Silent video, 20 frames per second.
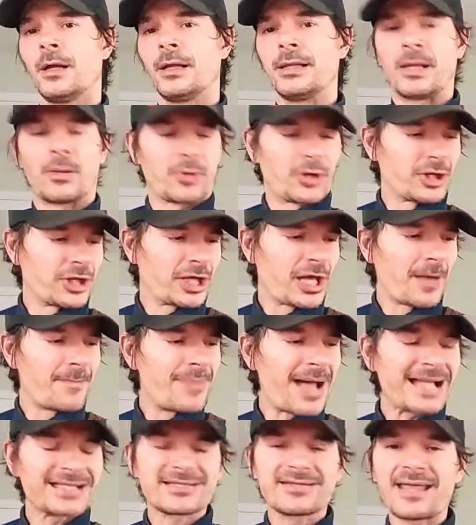Now we're going to come
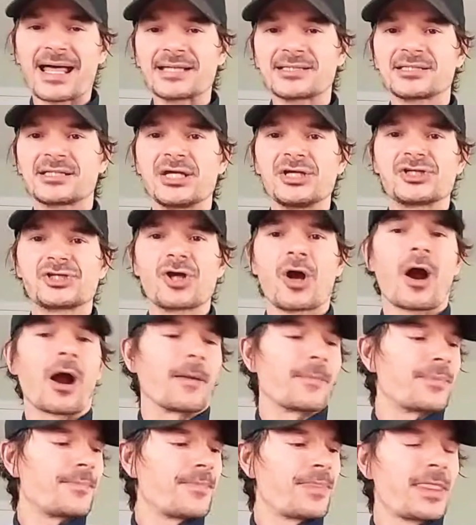back to that C
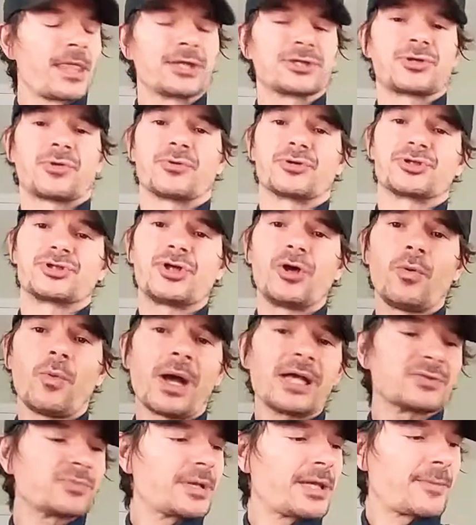sharp. So there's two
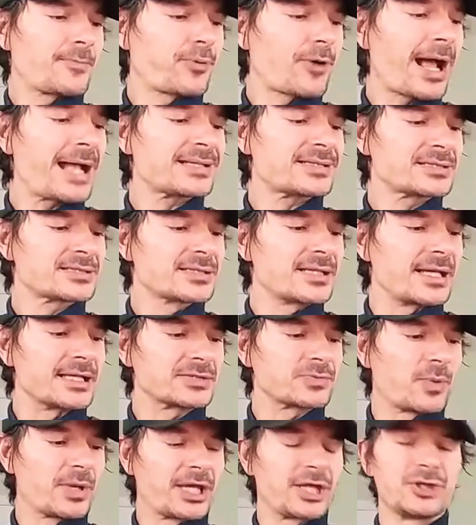ways we can practice
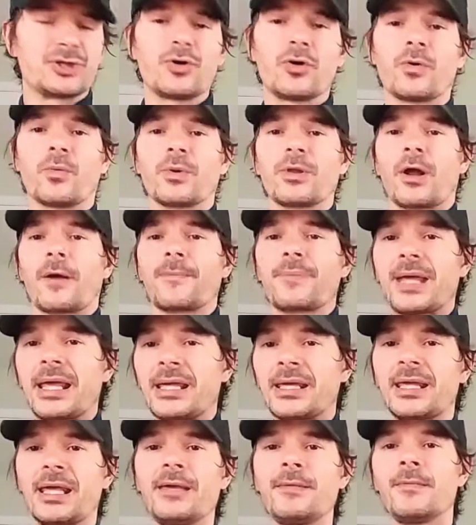this. We can do it with our
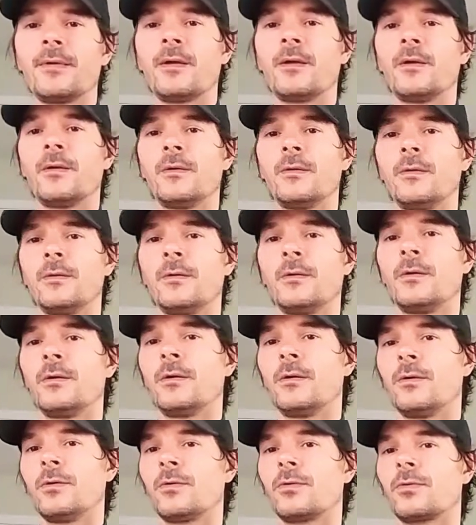pinky,
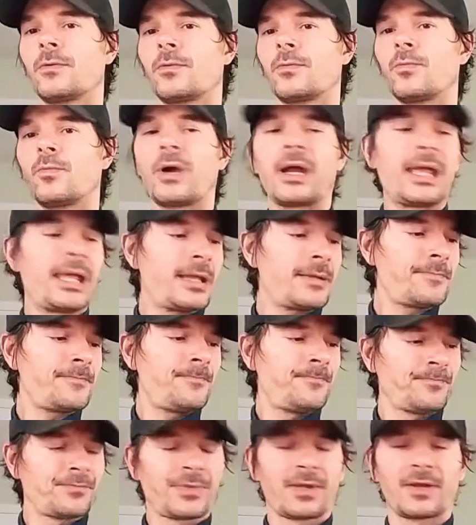
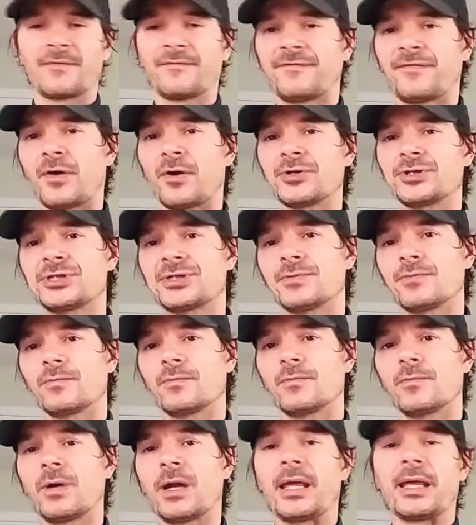ring, first,
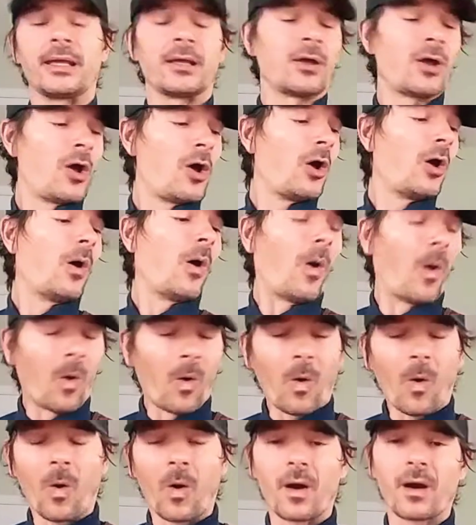ring.
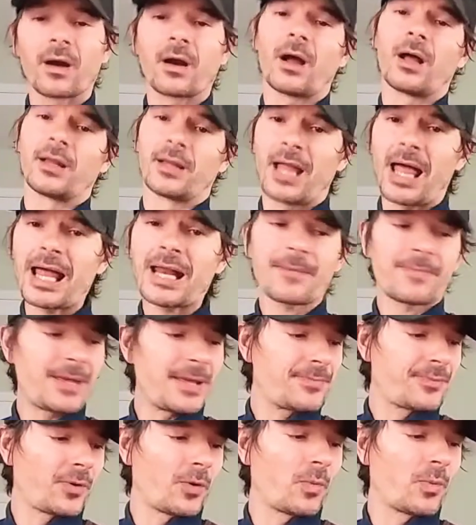Or a lot of
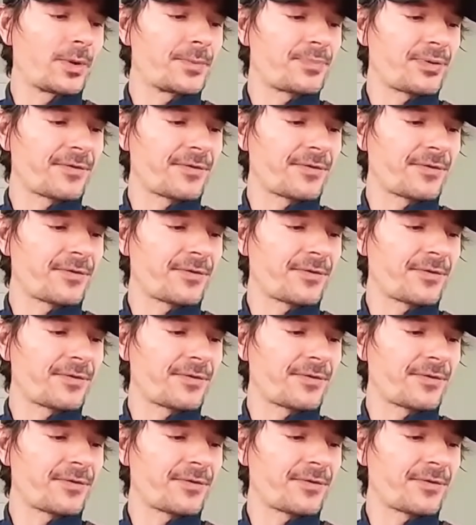people would